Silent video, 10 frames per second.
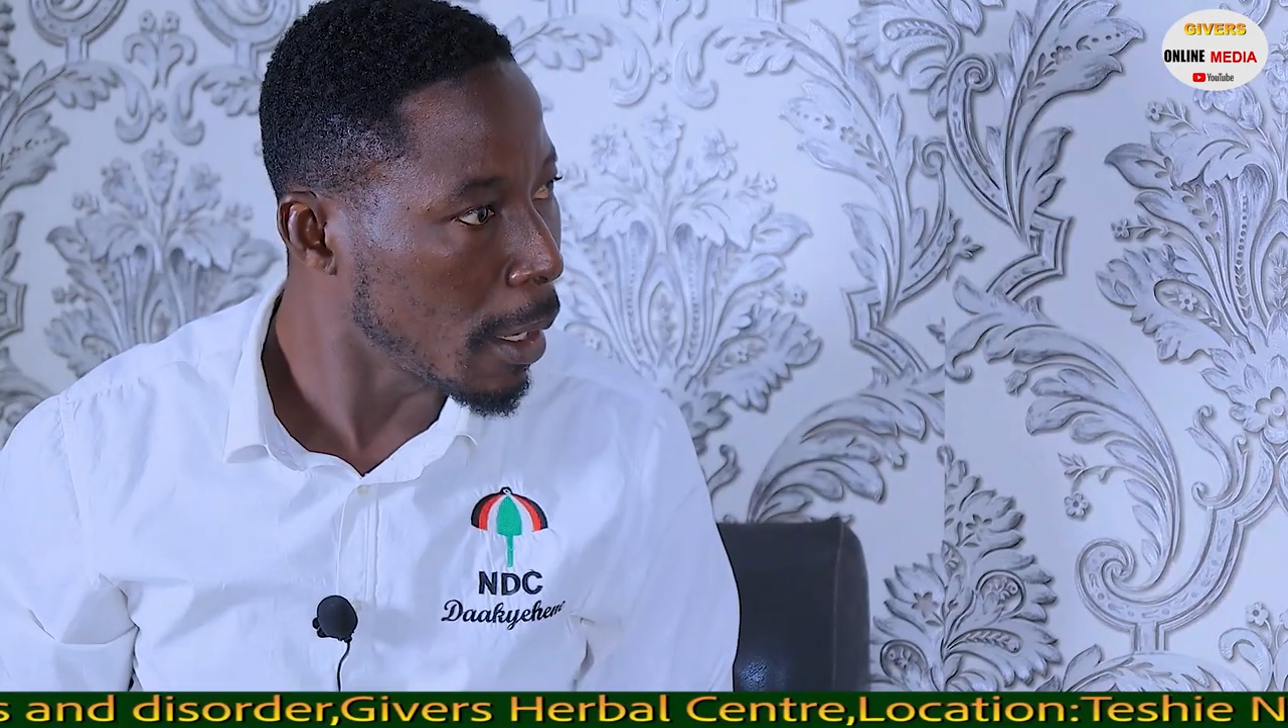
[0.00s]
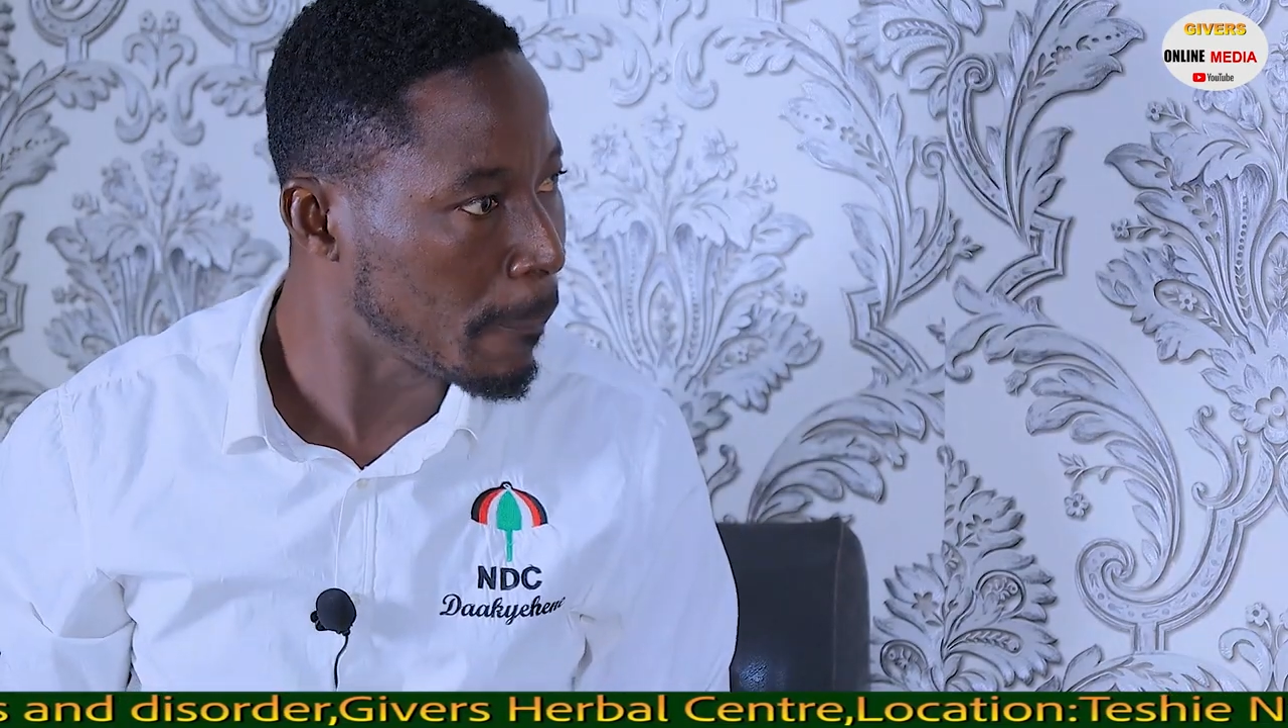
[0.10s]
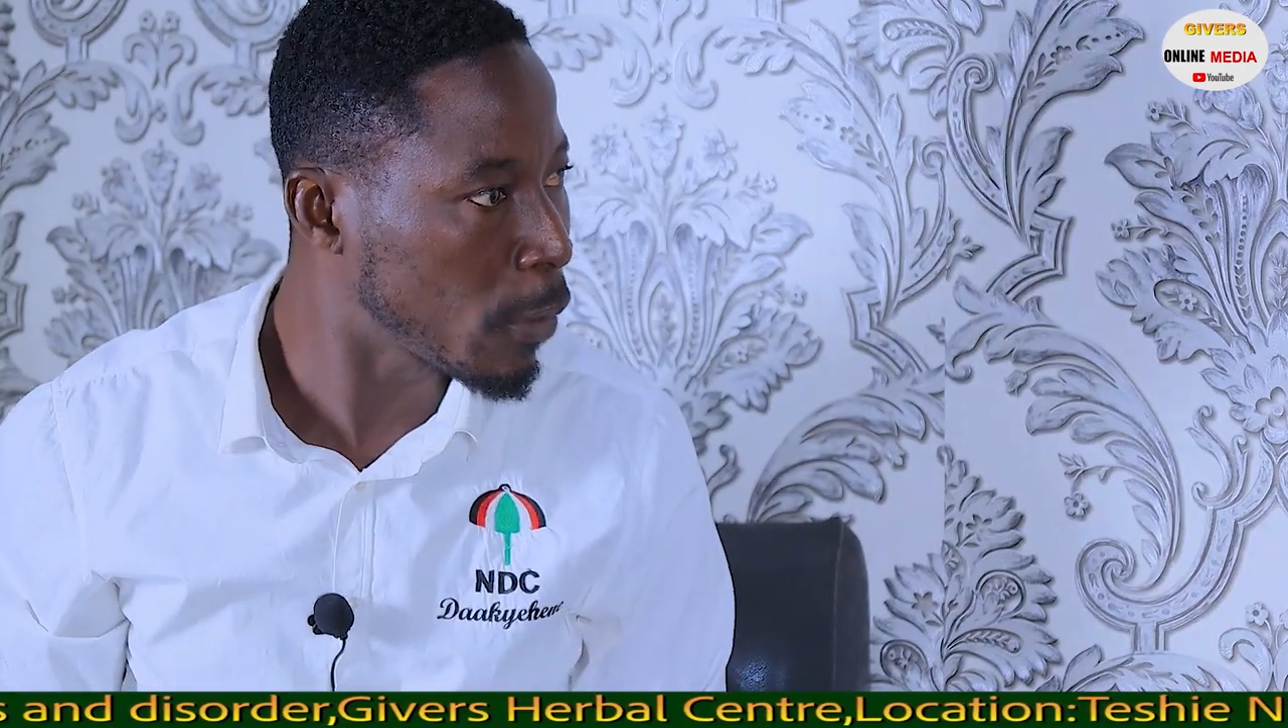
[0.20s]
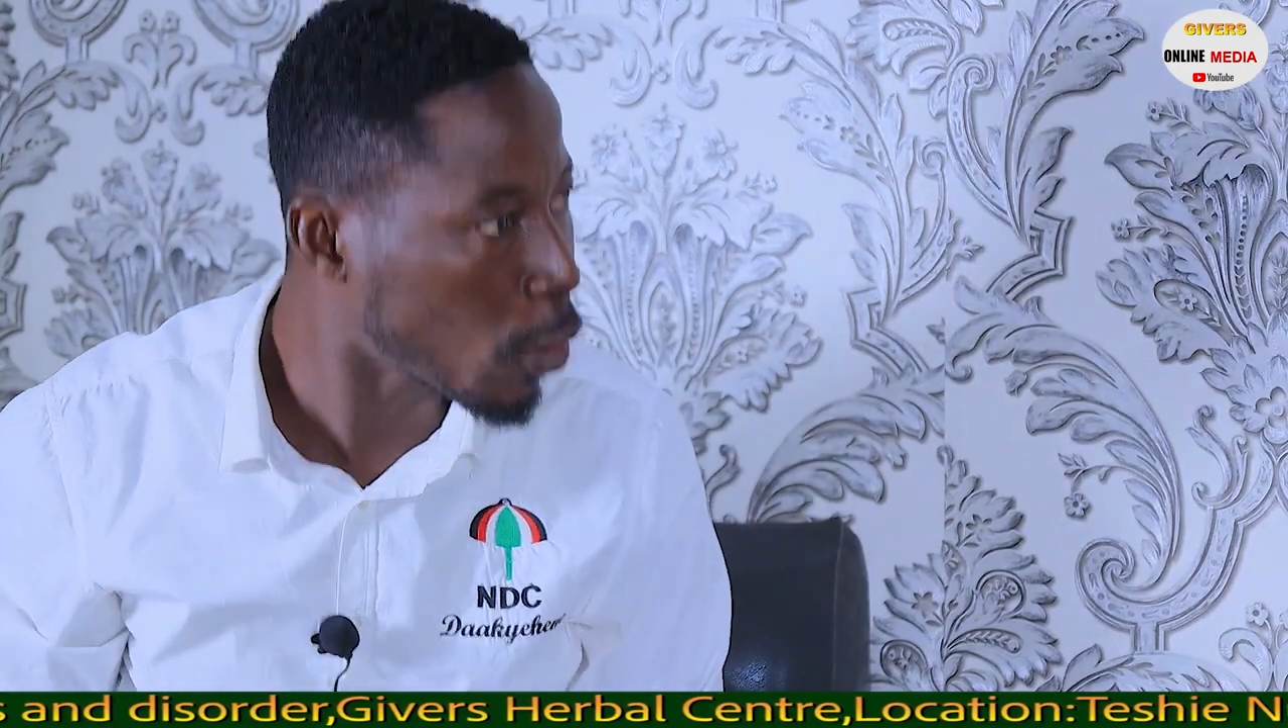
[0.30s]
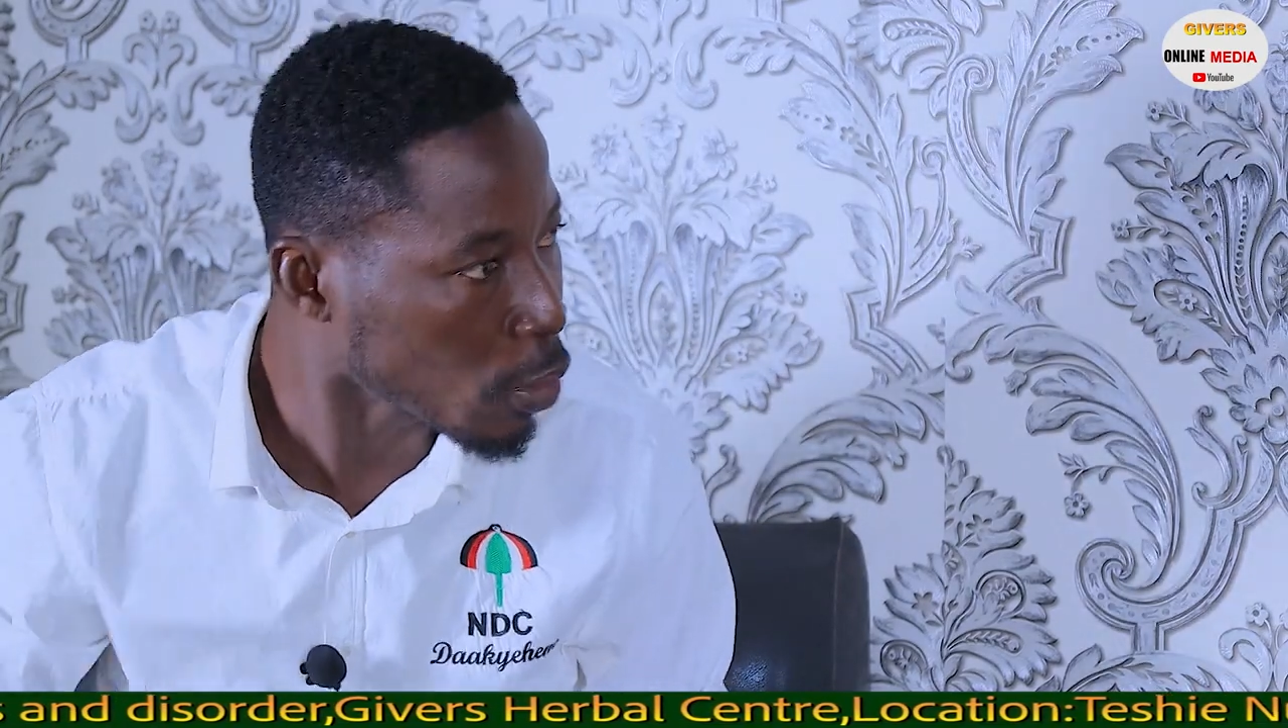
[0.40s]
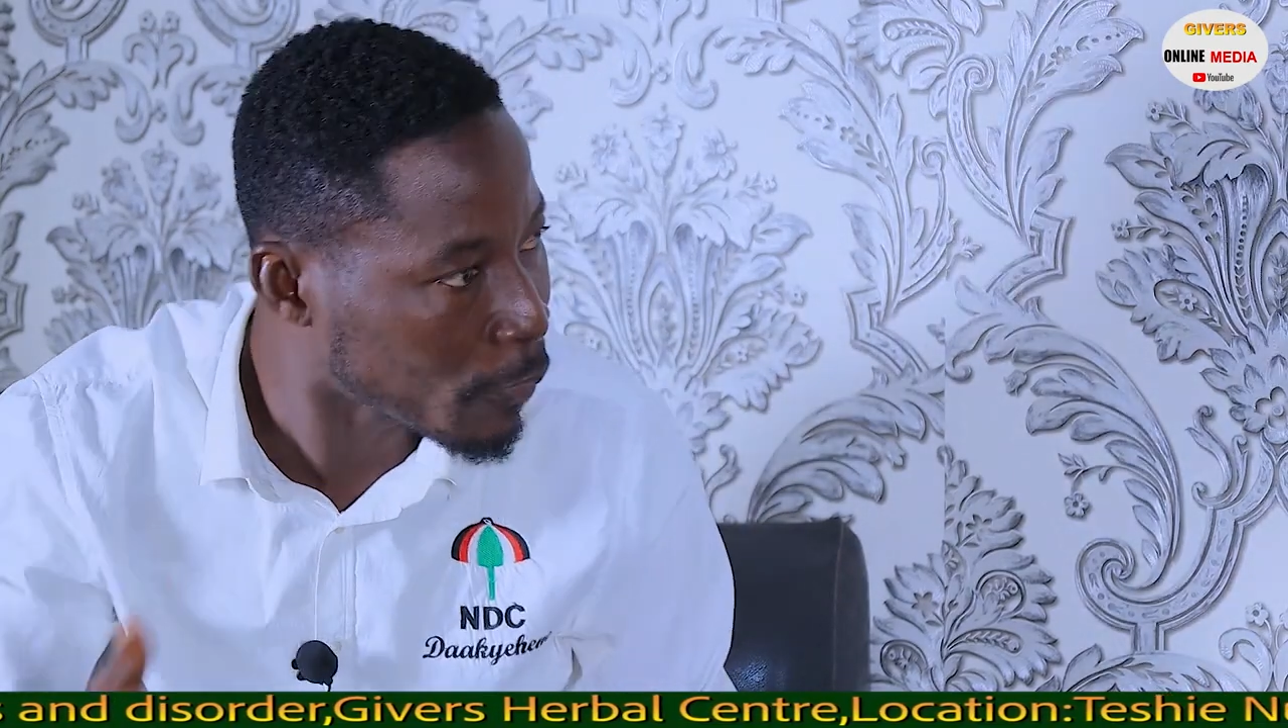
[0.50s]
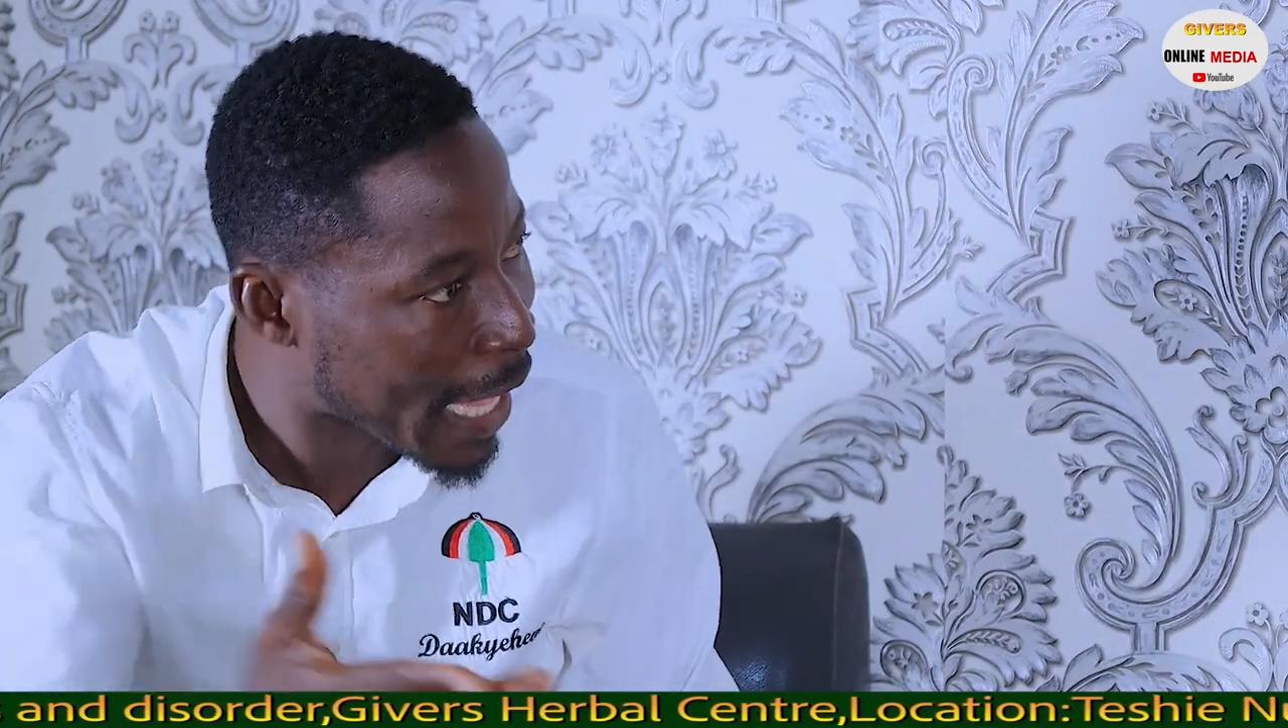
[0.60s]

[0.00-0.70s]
because of